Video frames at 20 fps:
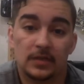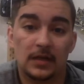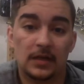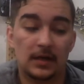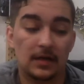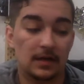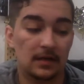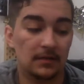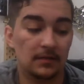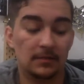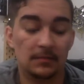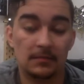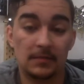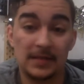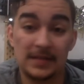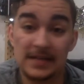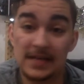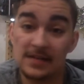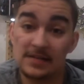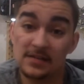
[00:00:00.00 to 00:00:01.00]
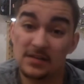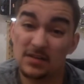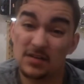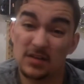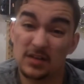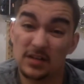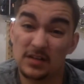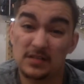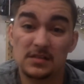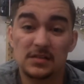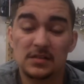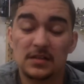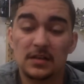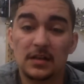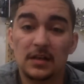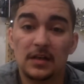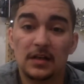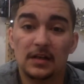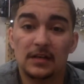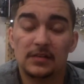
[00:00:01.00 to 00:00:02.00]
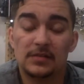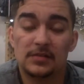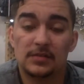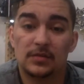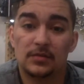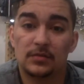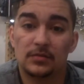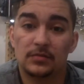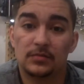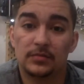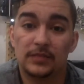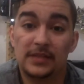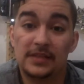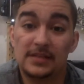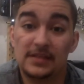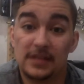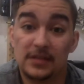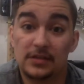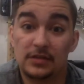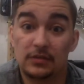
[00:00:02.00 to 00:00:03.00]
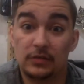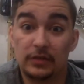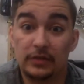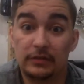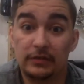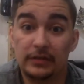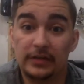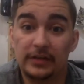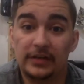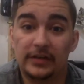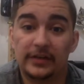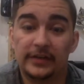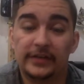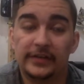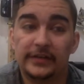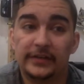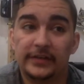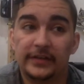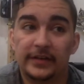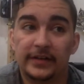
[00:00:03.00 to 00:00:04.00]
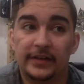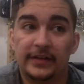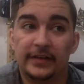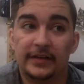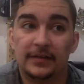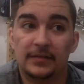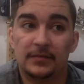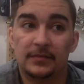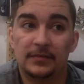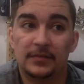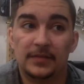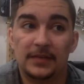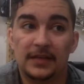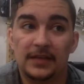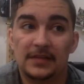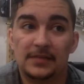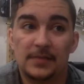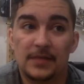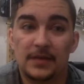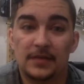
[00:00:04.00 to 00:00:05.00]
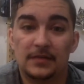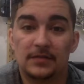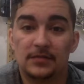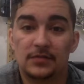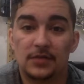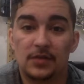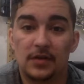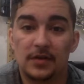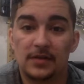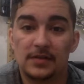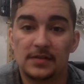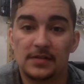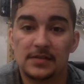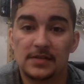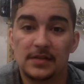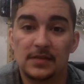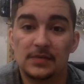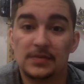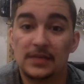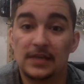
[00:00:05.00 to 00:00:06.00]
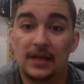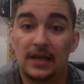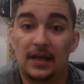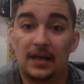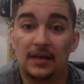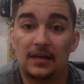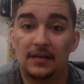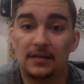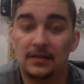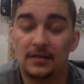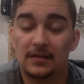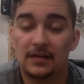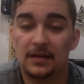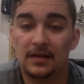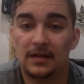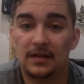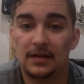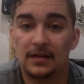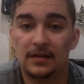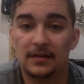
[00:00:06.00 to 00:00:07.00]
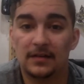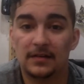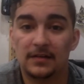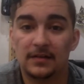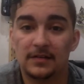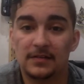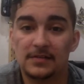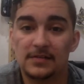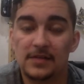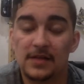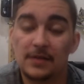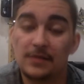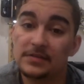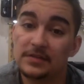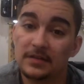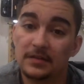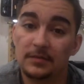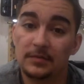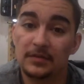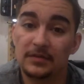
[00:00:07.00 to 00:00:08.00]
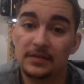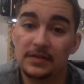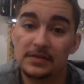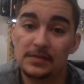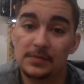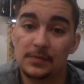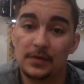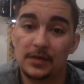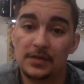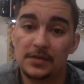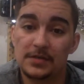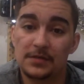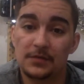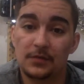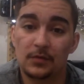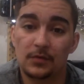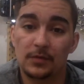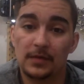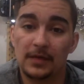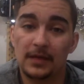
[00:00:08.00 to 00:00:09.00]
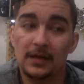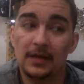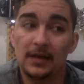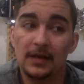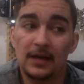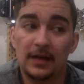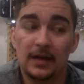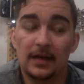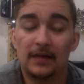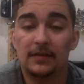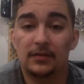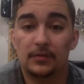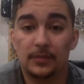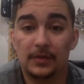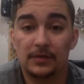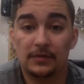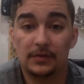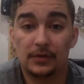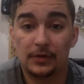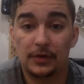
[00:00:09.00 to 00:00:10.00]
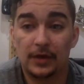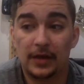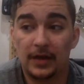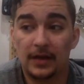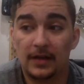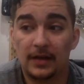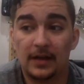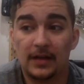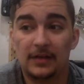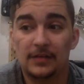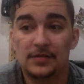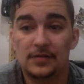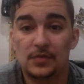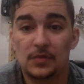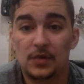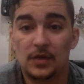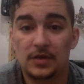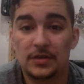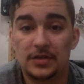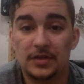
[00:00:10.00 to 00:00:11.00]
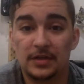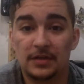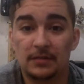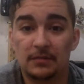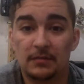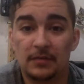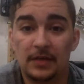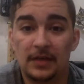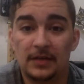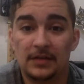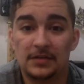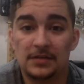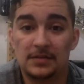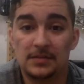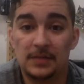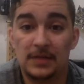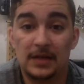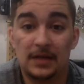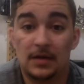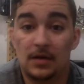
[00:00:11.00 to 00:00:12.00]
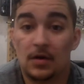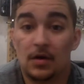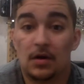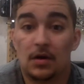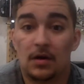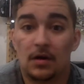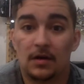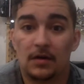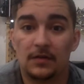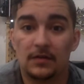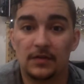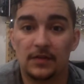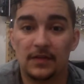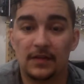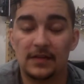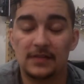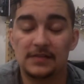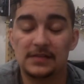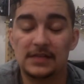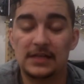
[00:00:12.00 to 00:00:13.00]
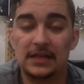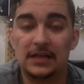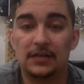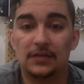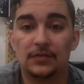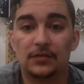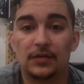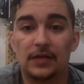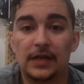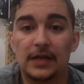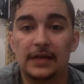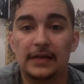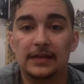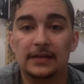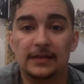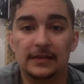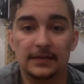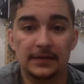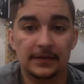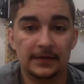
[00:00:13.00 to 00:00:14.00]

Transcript: My dad's an artist, so he's actually really, really good. He's been drawing since he was a kid, so that was a little bit of inspiration for me, and a little bit of learning. I used to watch him and just be in awe of the things that he could create.